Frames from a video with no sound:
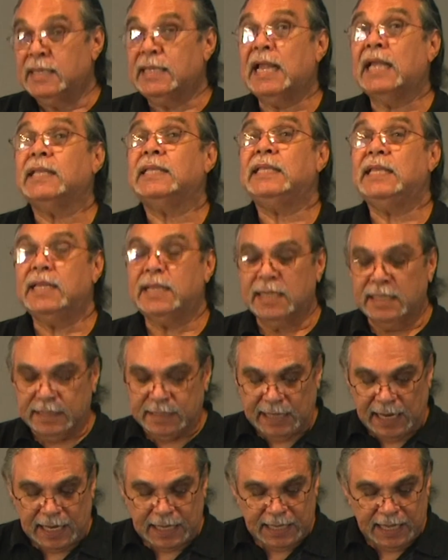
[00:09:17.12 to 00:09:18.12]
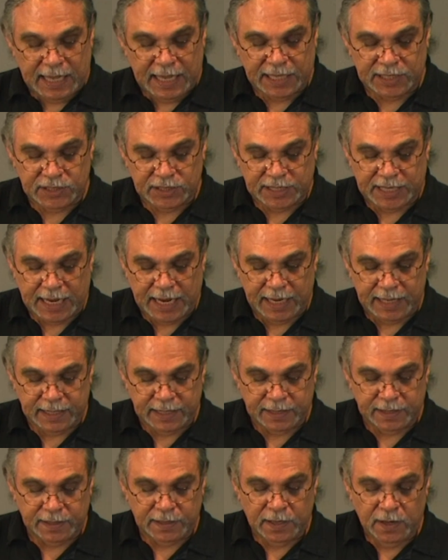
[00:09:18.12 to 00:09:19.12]
not Nicaraguan
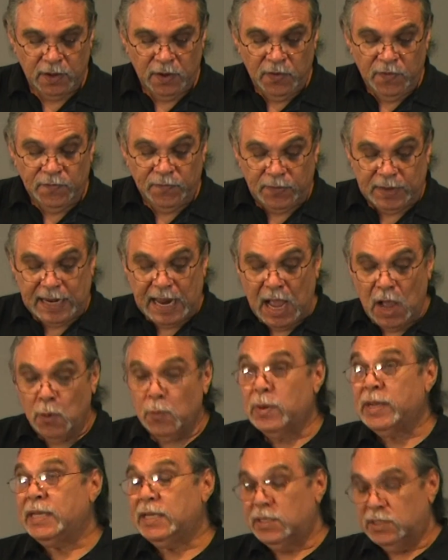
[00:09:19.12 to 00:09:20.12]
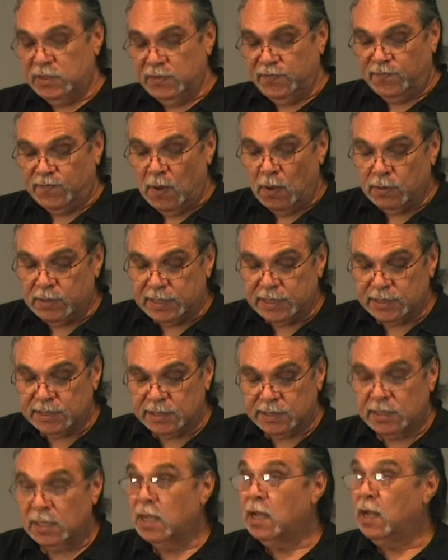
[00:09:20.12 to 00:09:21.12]
educated. For now, we need to
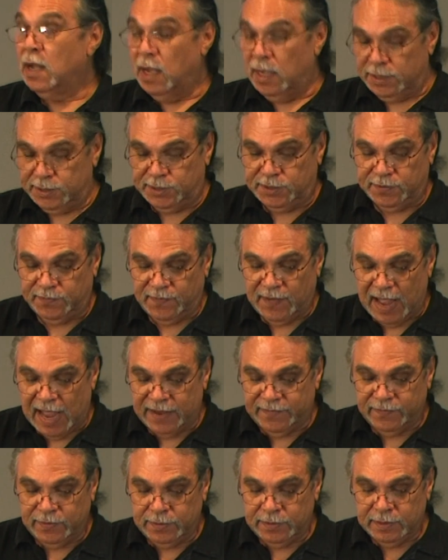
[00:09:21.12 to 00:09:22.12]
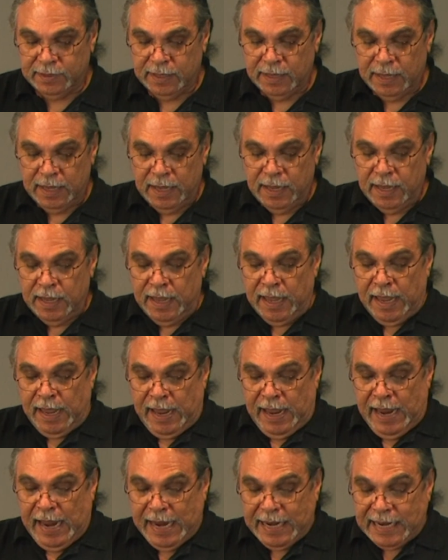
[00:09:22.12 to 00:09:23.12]
focus on survival
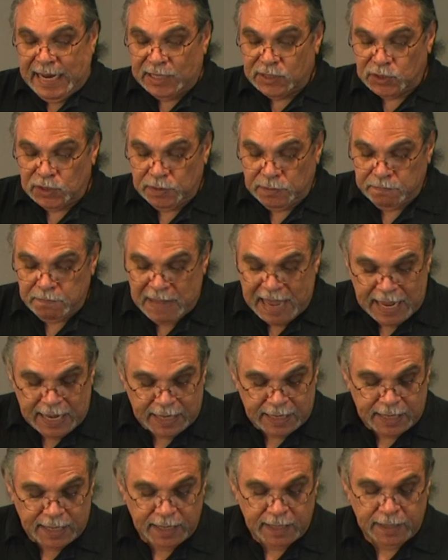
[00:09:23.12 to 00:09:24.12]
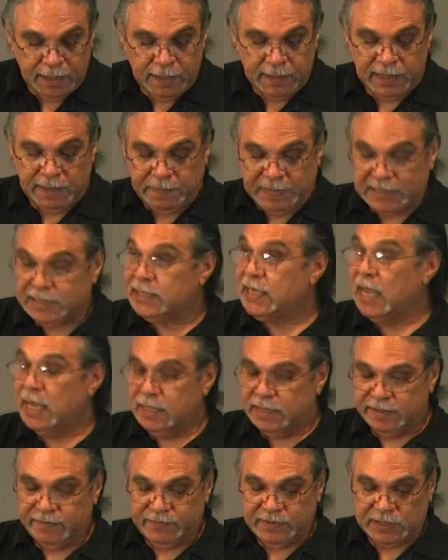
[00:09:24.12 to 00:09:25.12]
and not to make the
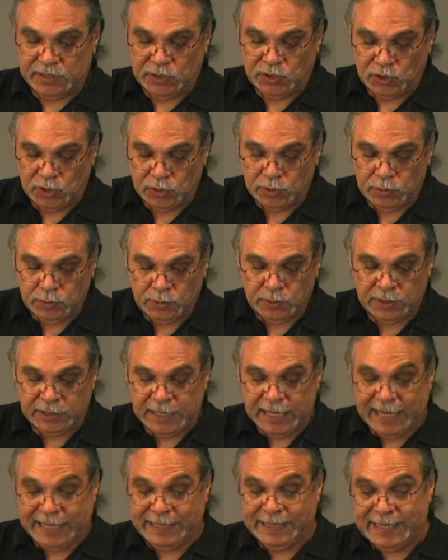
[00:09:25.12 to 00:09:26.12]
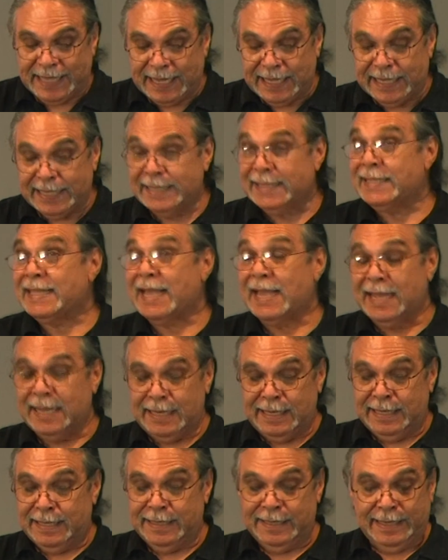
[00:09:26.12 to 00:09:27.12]
mistakes of the Jews in thinking
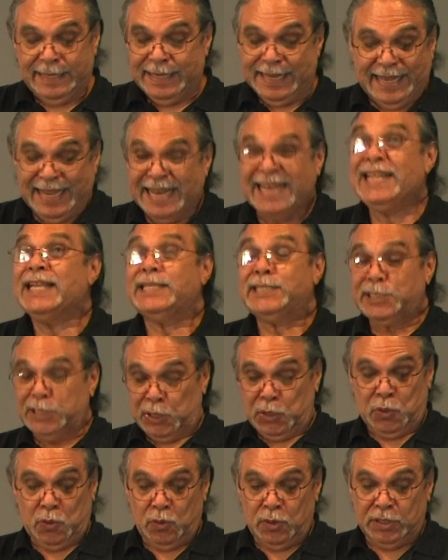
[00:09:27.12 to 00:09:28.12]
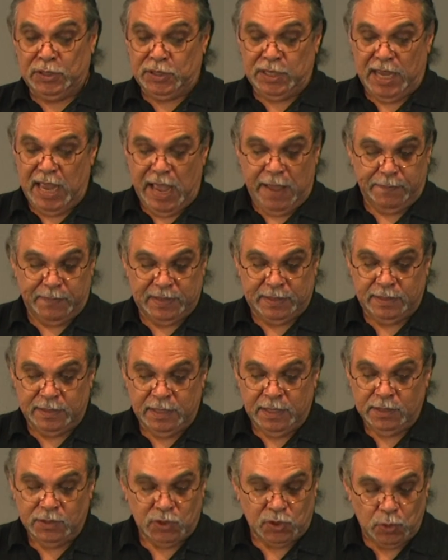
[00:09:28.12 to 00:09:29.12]
that it isn't going to happen
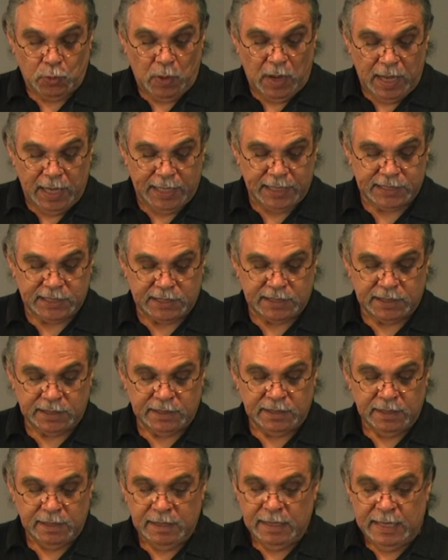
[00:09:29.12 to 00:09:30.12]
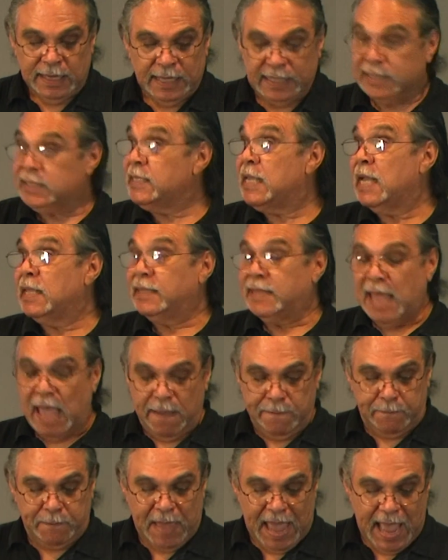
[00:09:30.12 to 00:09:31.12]
to us. It's not
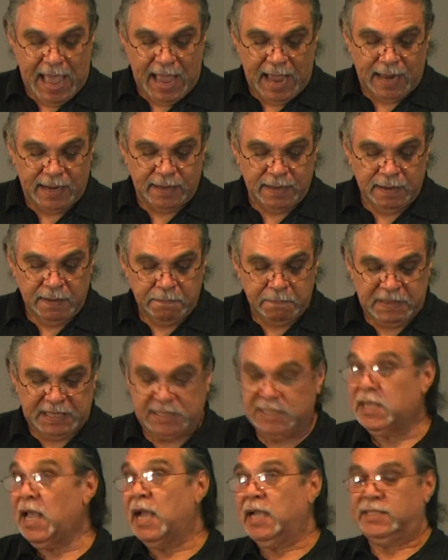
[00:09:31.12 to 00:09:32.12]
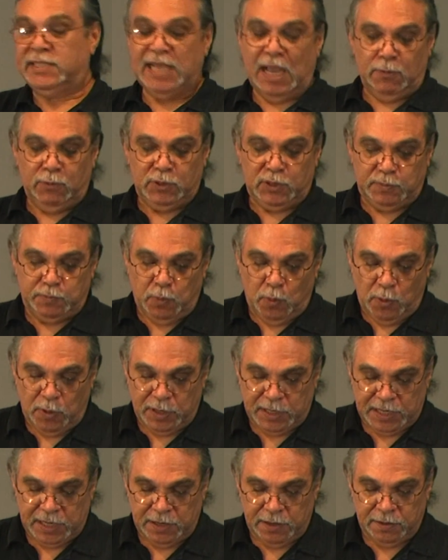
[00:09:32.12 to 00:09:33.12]
that bad. Besides, I was
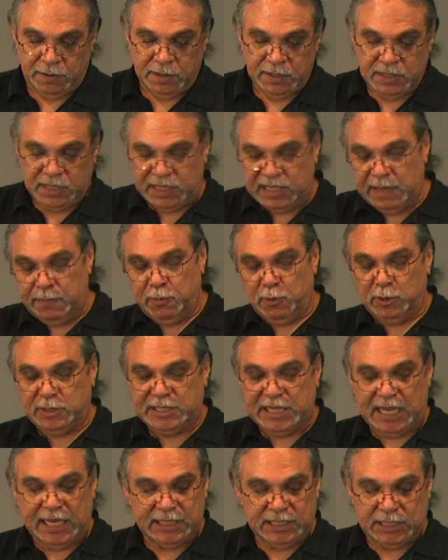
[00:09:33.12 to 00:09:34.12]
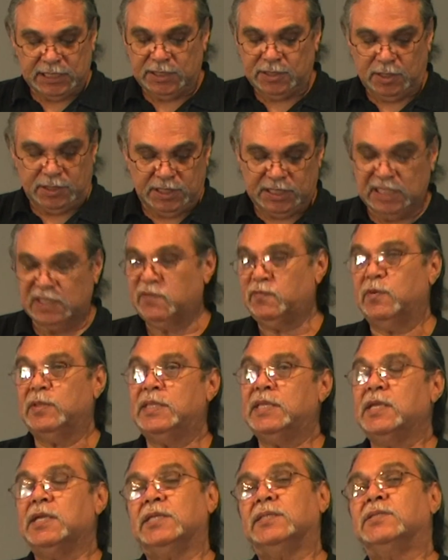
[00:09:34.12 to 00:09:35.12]
born here. The deportations are just for
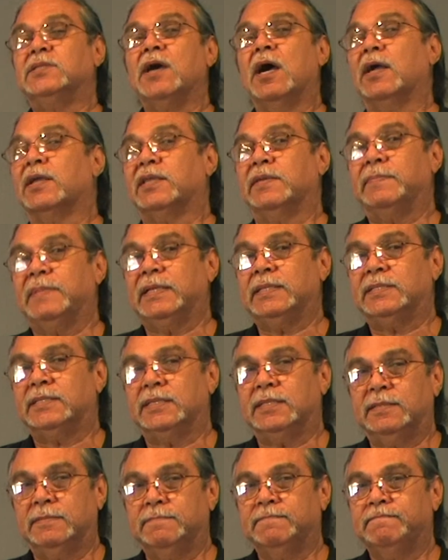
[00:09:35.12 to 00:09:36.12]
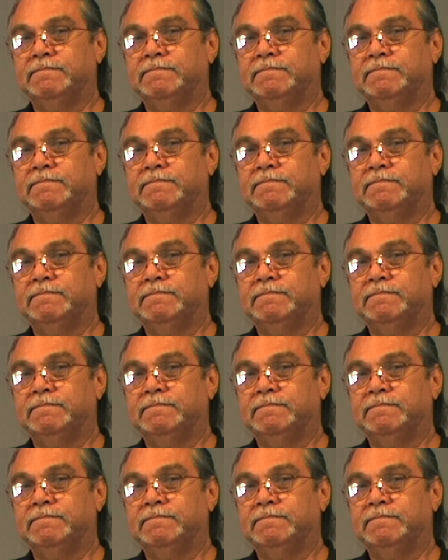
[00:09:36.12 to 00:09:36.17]
the undocumented.